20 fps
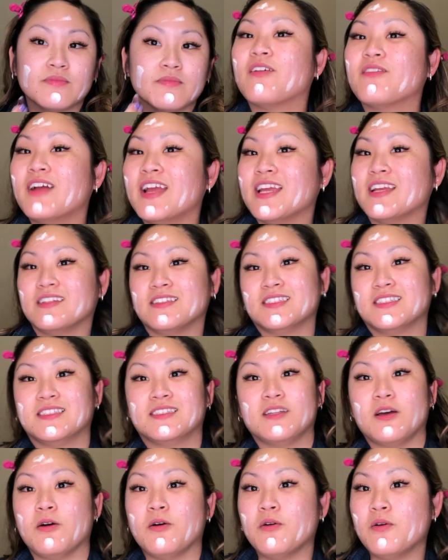All right,
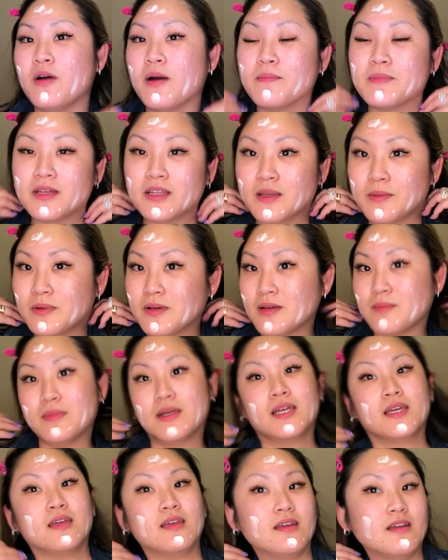so I'm gonna put
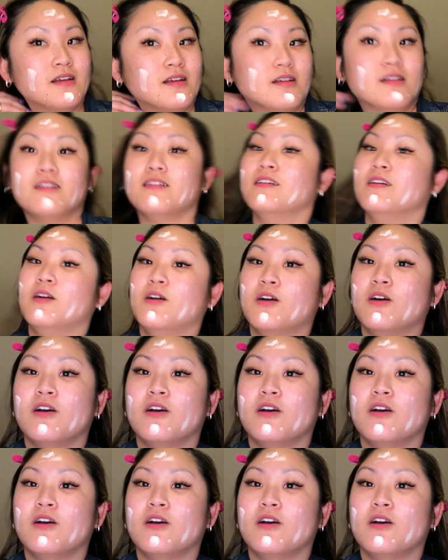my hair,